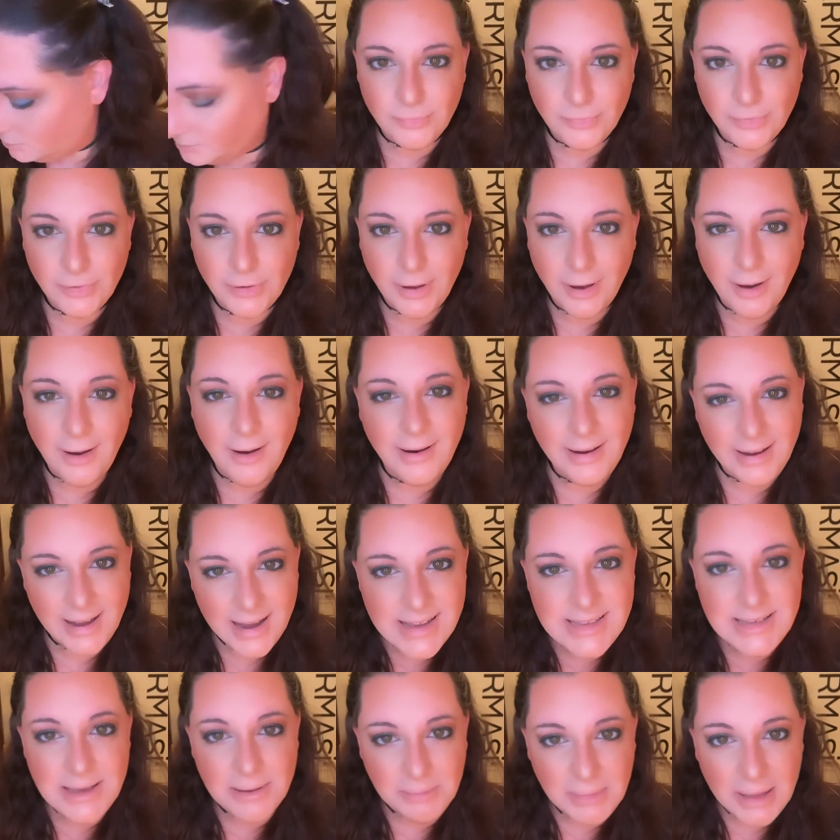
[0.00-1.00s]
All right,
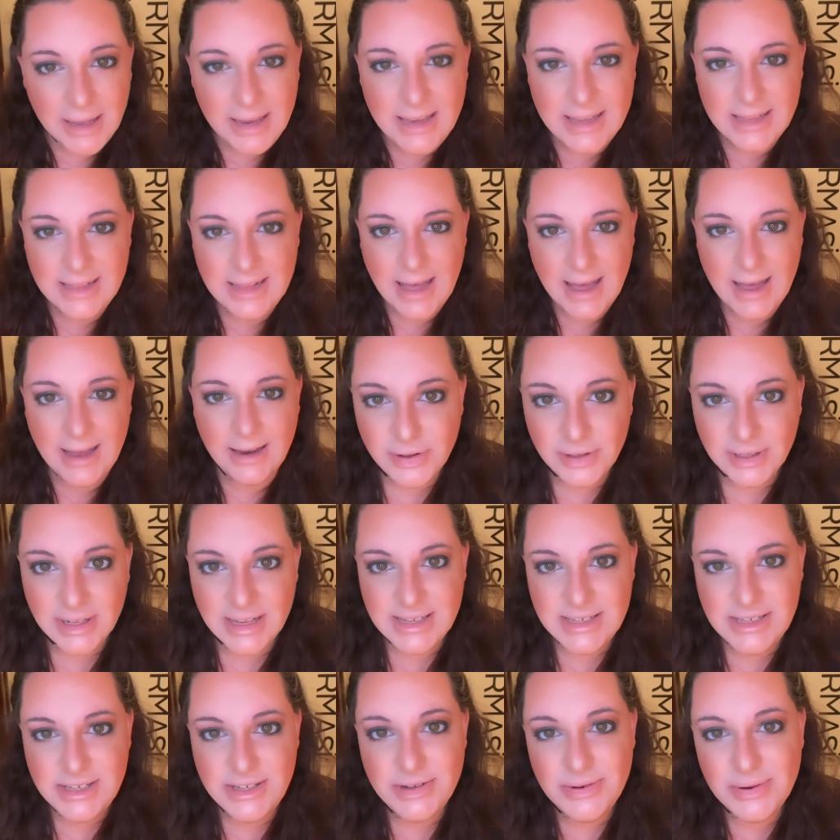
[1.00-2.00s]
guys, I'm liking that.
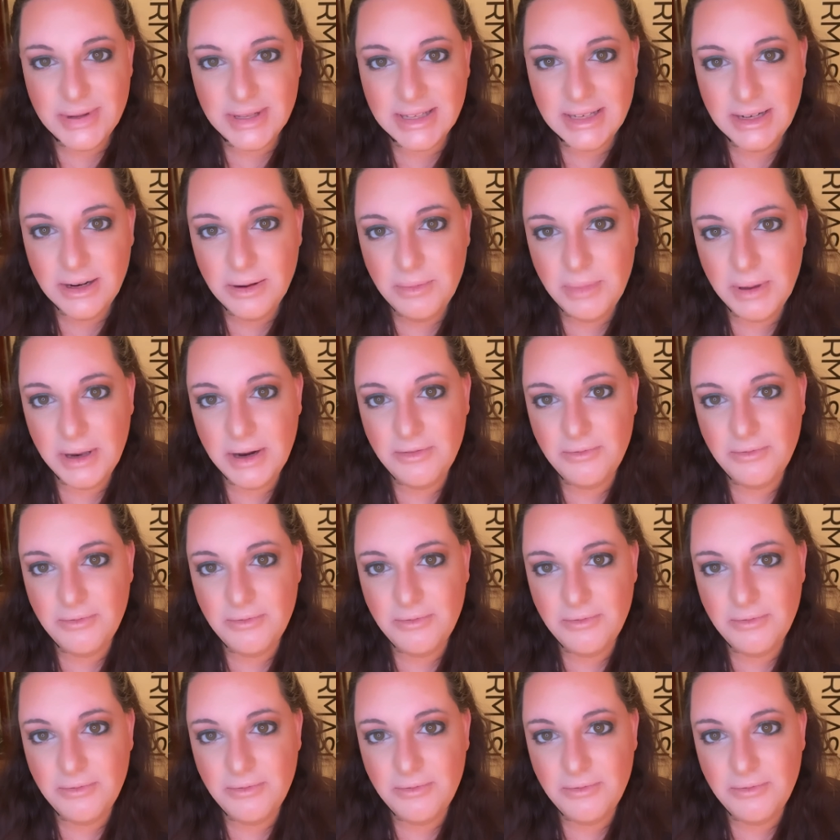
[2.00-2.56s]
Let's do a little bit of